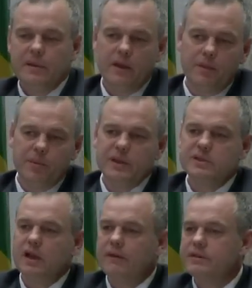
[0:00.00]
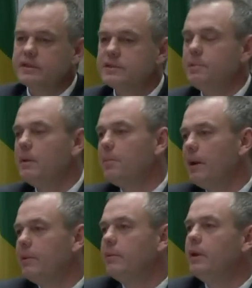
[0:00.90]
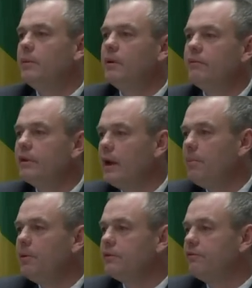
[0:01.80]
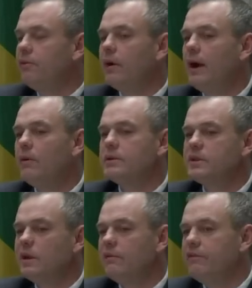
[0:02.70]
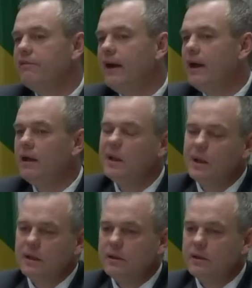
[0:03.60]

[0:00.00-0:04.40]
Now the police obviously spend probably a minimum of a couple to four hours on every file